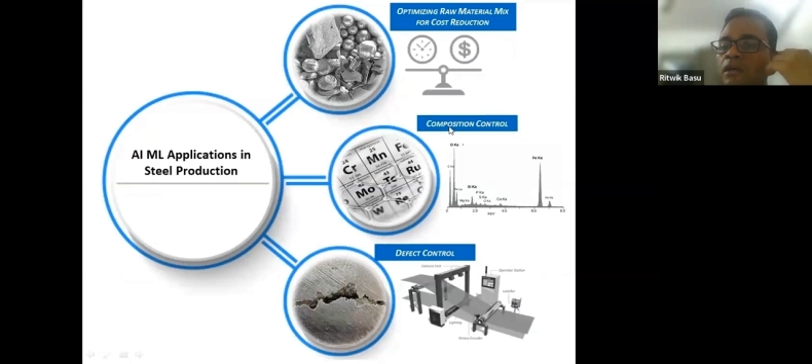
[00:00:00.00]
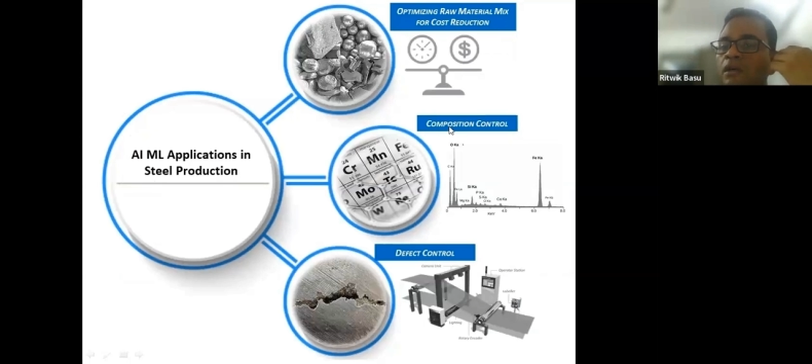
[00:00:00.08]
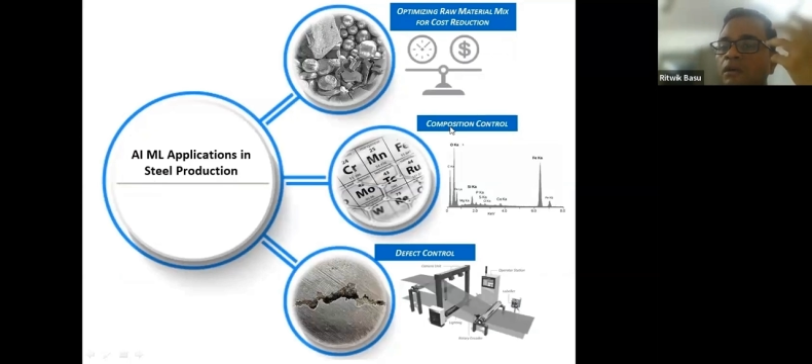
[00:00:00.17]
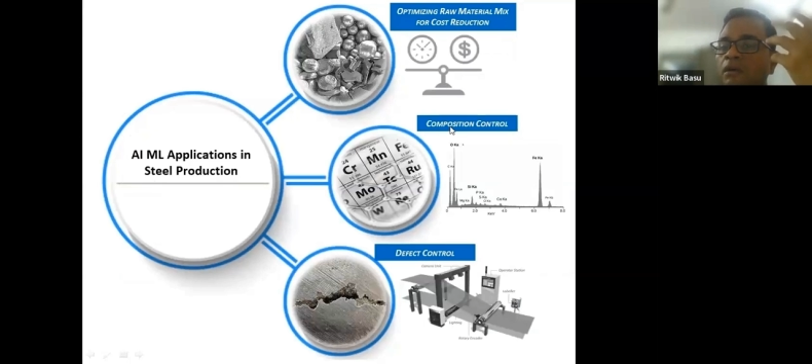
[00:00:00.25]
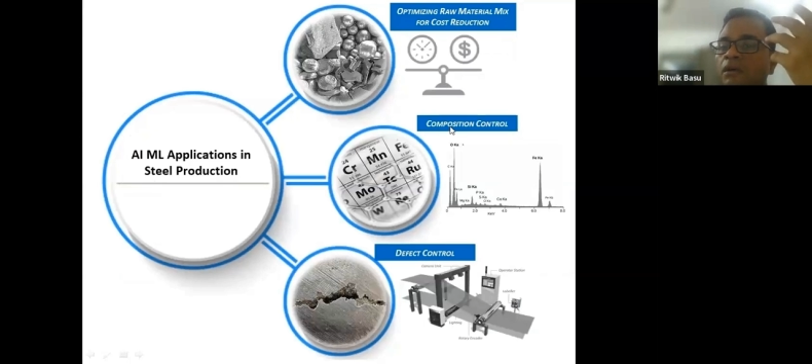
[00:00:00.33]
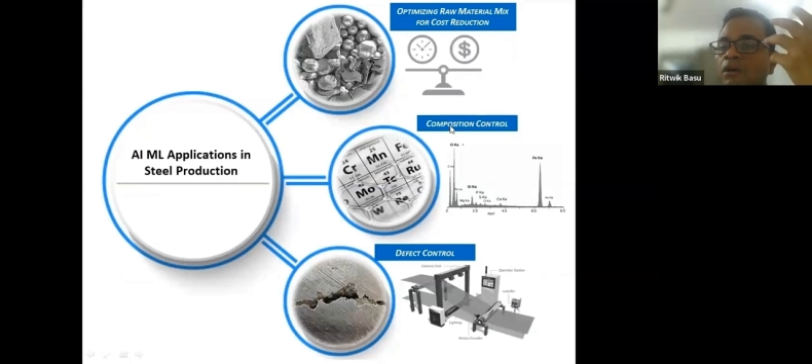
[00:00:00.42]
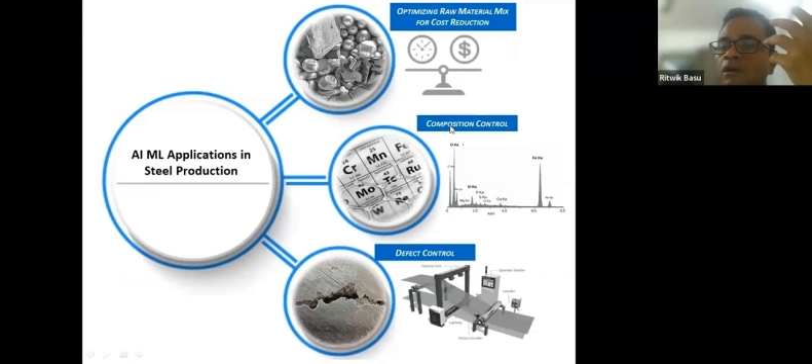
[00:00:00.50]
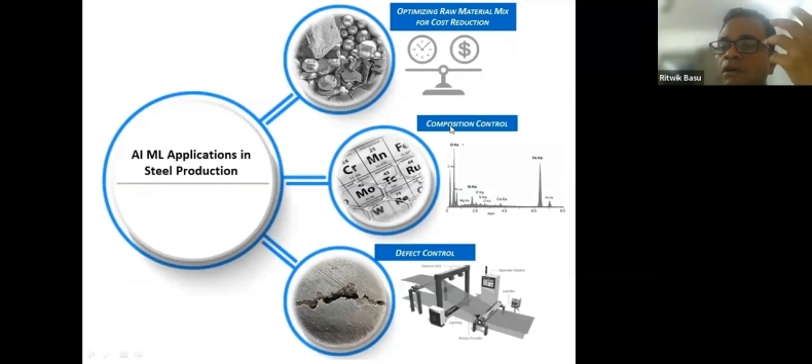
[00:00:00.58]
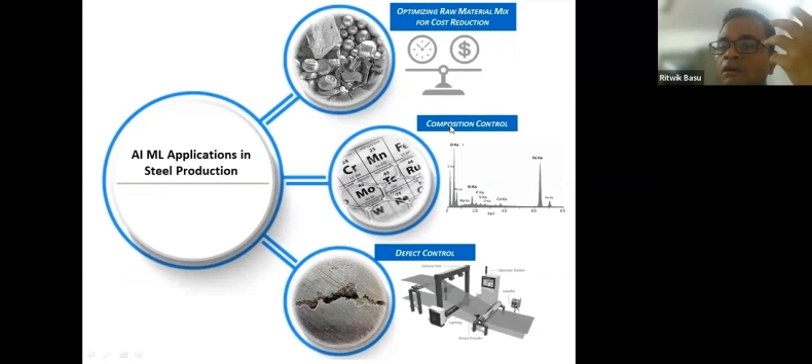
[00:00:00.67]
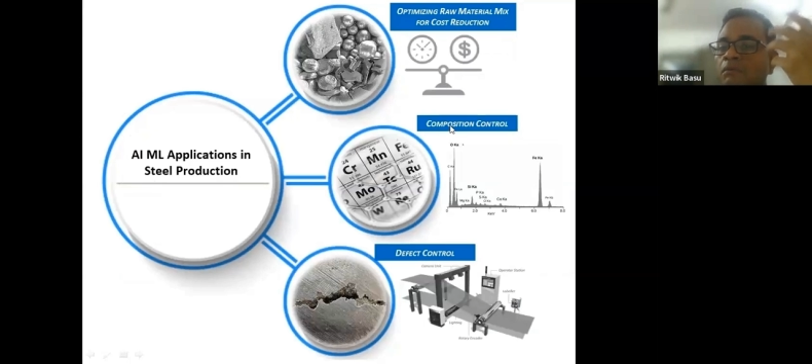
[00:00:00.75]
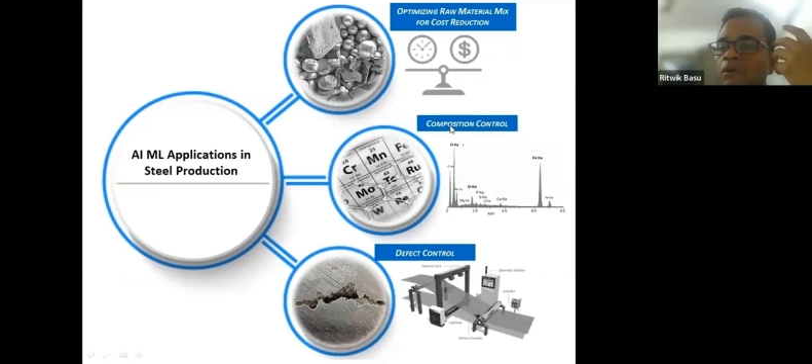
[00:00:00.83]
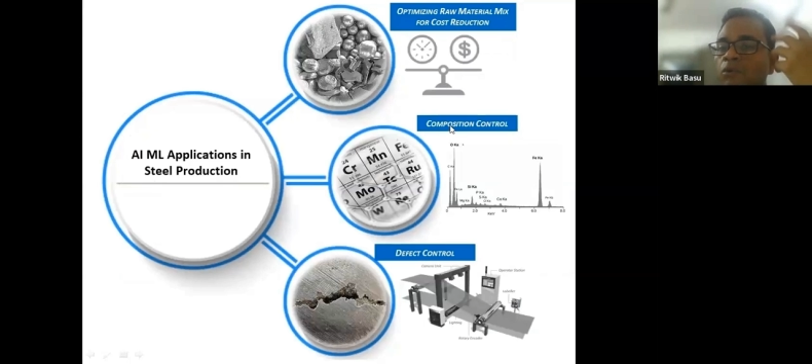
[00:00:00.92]

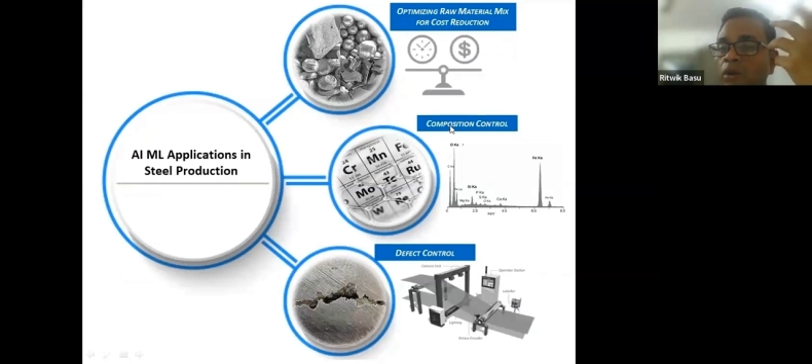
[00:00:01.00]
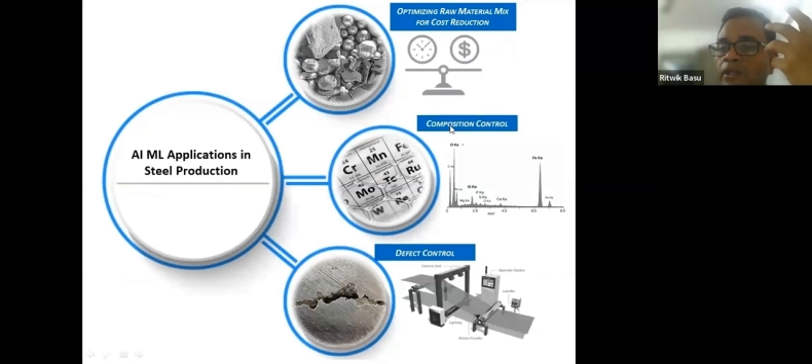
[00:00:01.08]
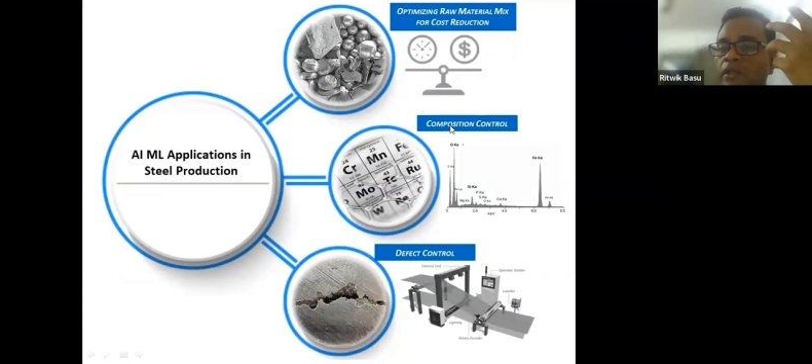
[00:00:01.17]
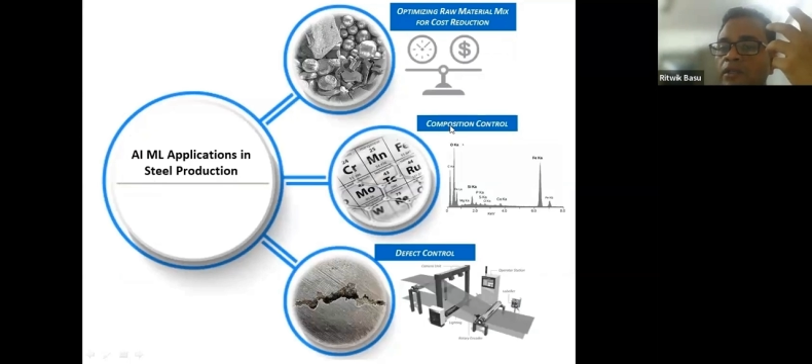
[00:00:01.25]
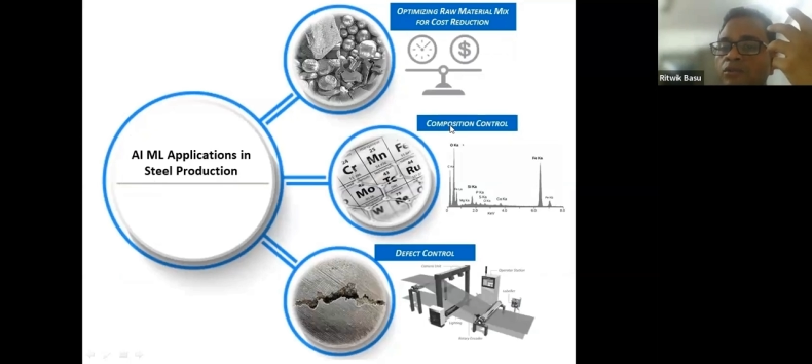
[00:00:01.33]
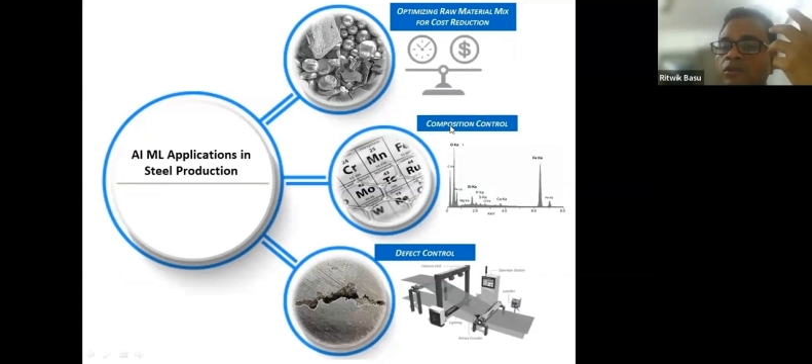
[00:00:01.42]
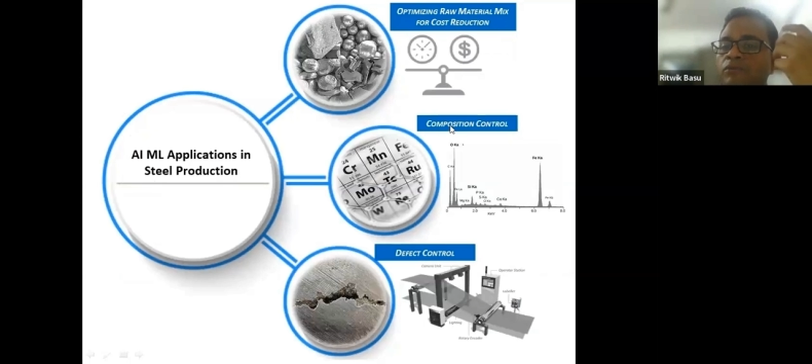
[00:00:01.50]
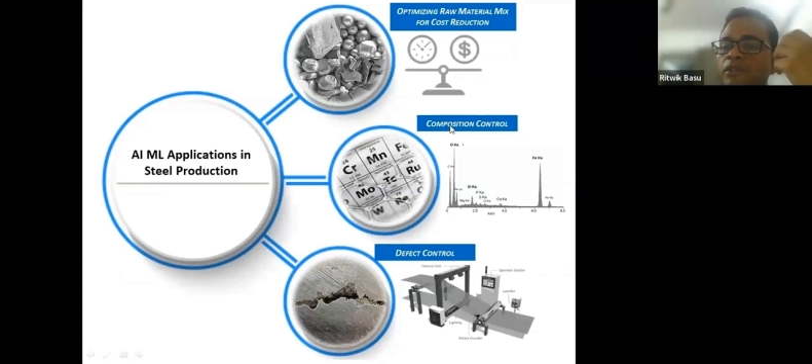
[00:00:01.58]
quality control,